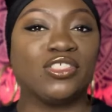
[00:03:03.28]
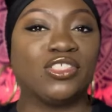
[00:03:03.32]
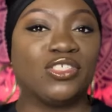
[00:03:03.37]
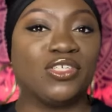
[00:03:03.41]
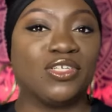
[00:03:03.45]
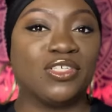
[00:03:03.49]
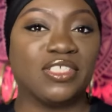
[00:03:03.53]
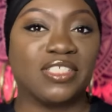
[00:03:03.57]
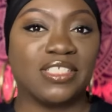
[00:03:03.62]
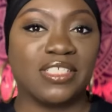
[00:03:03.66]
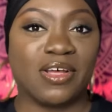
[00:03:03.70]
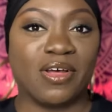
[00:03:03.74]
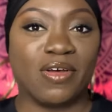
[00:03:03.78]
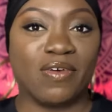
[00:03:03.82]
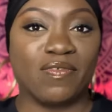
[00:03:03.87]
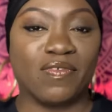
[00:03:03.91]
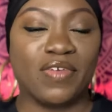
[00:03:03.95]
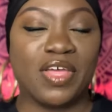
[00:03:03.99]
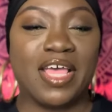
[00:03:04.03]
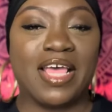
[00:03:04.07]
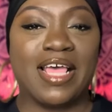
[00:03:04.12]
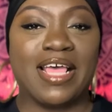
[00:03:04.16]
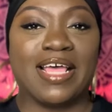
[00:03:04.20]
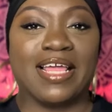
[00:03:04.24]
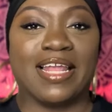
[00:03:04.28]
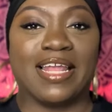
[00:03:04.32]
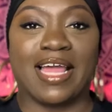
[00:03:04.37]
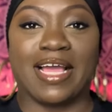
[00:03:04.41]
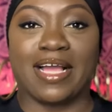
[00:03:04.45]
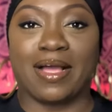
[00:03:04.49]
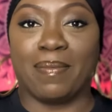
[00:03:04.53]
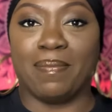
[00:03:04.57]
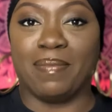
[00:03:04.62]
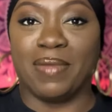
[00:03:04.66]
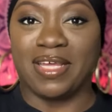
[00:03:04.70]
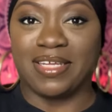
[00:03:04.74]
to yourself
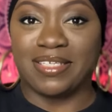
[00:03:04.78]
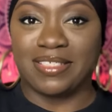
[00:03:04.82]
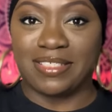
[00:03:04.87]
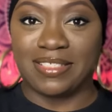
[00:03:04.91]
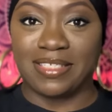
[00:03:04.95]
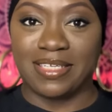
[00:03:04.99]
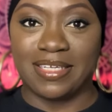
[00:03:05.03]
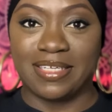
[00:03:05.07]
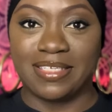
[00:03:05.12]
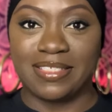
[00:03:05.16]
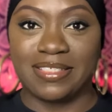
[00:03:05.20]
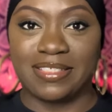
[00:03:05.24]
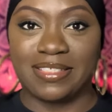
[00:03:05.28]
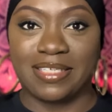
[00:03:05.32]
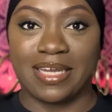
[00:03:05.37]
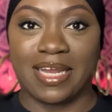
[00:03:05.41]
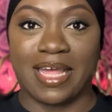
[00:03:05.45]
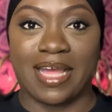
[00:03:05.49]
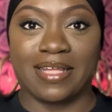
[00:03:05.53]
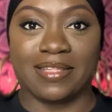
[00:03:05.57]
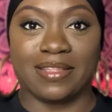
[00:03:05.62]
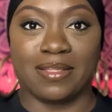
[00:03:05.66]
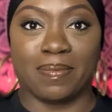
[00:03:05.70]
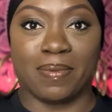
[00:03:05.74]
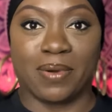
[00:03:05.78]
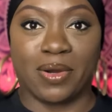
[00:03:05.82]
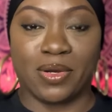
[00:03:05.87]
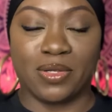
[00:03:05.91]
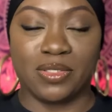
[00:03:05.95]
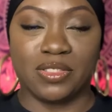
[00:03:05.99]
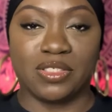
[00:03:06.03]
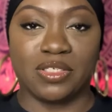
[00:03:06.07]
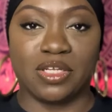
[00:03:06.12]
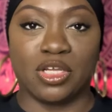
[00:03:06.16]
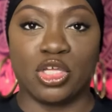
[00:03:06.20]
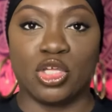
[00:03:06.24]
like a big sis, like the
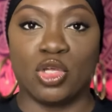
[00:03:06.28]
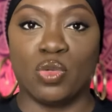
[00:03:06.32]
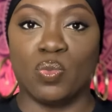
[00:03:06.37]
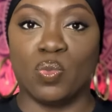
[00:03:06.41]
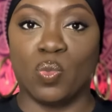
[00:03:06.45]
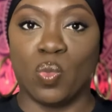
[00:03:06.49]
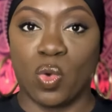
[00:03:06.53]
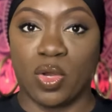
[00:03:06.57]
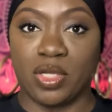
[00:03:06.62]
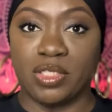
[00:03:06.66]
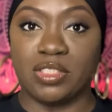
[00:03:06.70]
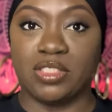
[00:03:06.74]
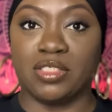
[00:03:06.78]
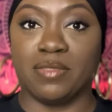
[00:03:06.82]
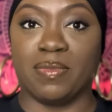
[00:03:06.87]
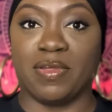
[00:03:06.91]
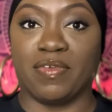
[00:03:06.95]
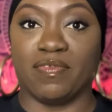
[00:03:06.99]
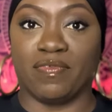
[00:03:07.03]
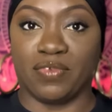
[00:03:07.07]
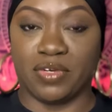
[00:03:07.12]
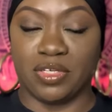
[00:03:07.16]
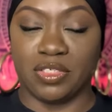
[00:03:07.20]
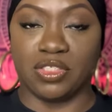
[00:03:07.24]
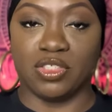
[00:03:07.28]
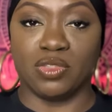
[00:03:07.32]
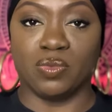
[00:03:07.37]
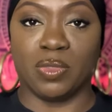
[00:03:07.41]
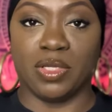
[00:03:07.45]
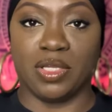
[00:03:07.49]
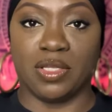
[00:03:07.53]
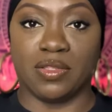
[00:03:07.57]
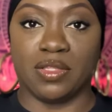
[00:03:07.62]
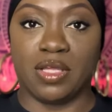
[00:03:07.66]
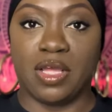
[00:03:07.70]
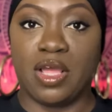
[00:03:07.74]
person that you want to be friends
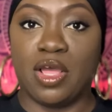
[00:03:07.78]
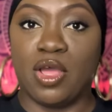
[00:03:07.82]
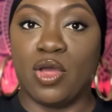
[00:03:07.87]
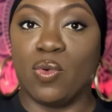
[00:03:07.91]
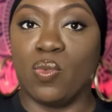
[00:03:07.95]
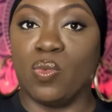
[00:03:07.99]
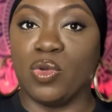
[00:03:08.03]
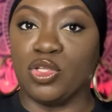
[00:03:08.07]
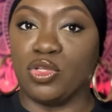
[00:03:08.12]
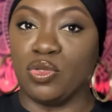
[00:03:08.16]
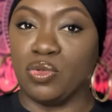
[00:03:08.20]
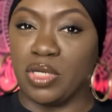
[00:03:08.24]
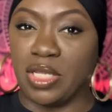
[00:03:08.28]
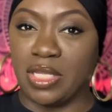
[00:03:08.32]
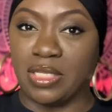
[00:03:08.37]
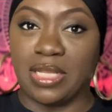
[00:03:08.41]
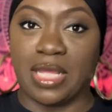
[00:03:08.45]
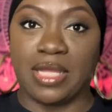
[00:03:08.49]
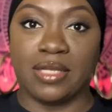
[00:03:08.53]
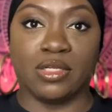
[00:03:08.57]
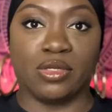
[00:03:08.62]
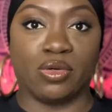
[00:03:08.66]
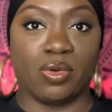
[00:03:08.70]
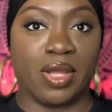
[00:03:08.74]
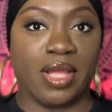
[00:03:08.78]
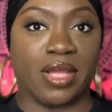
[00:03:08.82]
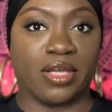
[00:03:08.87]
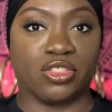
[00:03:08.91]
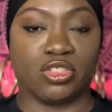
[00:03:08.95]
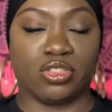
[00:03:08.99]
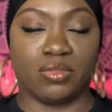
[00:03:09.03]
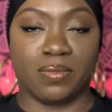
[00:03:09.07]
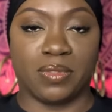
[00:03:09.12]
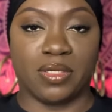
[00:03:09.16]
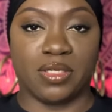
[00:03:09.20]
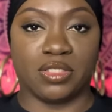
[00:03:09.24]
with when you need that little
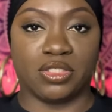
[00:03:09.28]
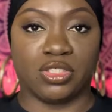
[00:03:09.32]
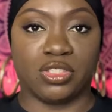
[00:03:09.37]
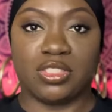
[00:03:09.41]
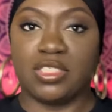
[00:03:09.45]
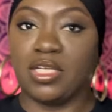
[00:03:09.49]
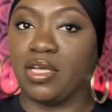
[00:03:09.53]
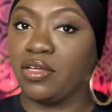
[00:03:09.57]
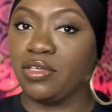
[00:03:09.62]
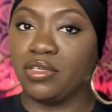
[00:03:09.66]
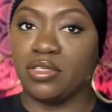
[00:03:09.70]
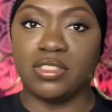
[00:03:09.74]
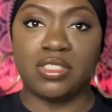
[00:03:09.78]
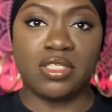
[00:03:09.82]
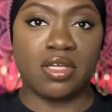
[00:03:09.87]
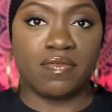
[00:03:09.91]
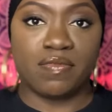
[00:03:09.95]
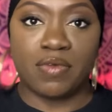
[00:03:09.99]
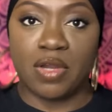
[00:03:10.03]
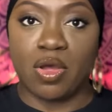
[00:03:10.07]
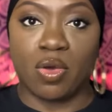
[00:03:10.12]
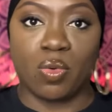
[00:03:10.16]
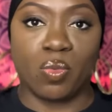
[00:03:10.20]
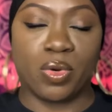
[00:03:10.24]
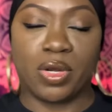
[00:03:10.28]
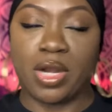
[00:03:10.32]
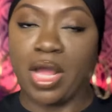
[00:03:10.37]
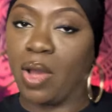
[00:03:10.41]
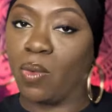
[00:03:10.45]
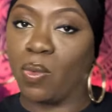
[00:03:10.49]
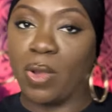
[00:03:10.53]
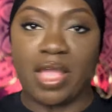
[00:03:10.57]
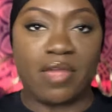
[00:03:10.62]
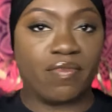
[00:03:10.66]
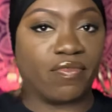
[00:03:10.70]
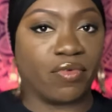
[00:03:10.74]
extra push. Tell yourself, no, we're not
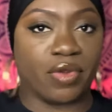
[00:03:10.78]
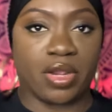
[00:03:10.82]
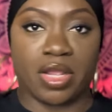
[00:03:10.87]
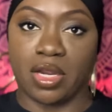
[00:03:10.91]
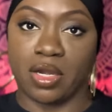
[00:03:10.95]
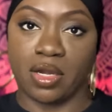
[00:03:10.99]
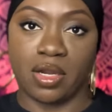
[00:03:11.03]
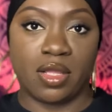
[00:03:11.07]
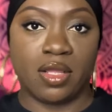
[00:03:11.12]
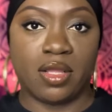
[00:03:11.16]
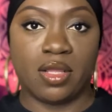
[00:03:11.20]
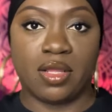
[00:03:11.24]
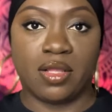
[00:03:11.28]
wavering.